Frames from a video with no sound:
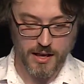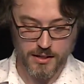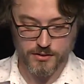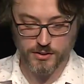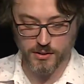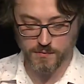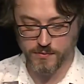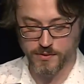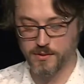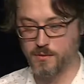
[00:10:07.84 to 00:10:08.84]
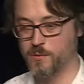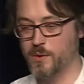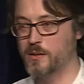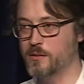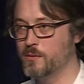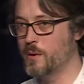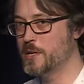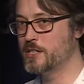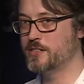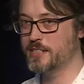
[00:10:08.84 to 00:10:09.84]
So when
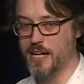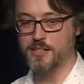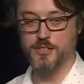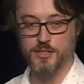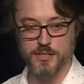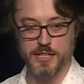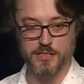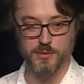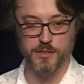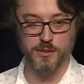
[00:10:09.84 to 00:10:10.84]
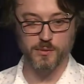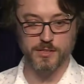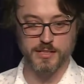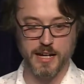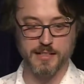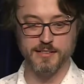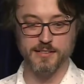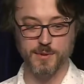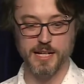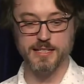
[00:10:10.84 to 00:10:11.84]
we start to do this, we
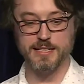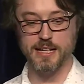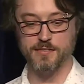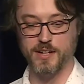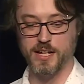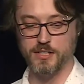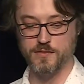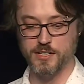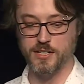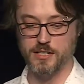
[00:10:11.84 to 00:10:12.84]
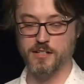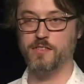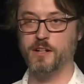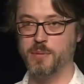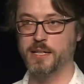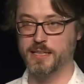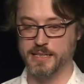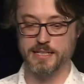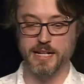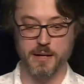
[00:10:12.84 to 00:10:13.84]
get to take advantage of this idea of
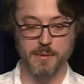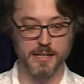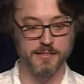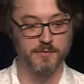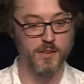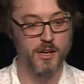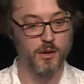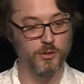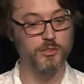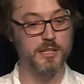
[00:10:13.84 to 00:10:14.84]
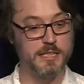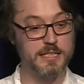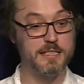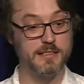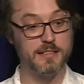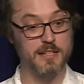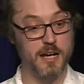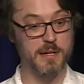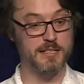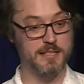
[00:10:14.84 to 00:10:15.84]
unbundling the database, or turning the
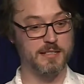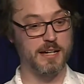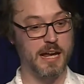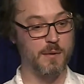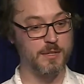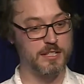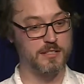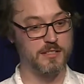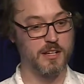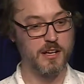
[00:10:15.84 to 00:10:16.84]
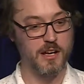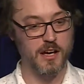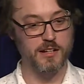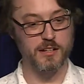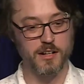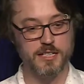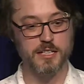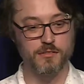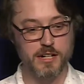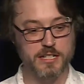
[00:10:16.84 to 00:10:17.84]
database inside out, which is an
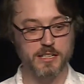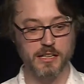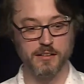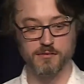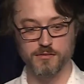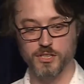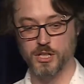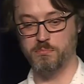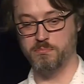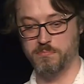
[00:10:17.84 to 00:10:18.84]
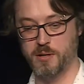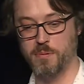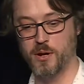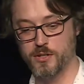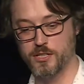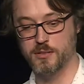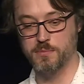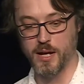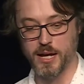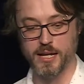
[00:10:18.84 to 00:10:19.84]
idea originally sort of proposed
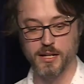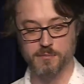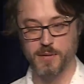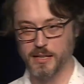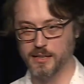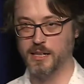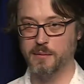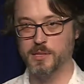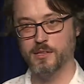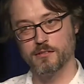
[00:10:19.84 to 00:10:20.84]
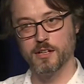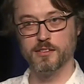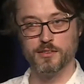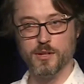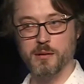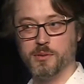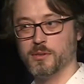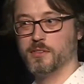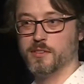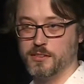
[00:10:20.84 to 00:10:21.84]
by Martin Kleppmann, who wrote this great
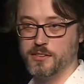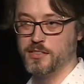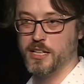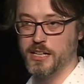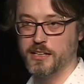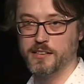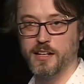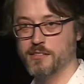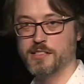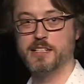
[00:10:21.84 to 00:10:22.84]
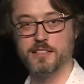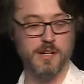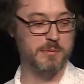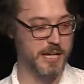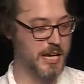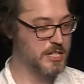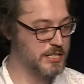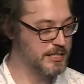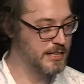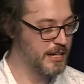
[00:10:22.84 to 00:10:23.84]
book called Designing Data-Intensive
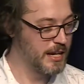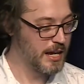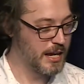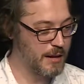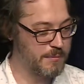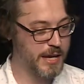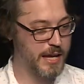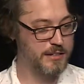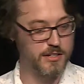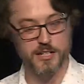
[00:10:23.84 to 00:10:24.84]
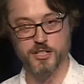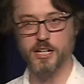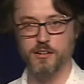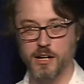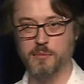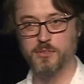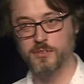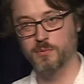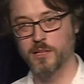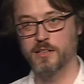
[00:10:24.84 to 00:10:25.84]
Applications, and Jay
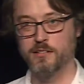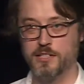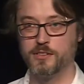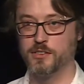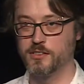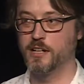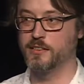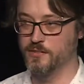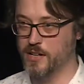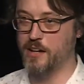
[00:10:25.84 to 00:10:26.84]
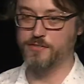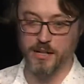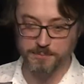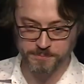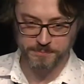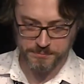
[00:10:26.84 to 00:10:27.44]
Kreps, one of the original designers of Kafka.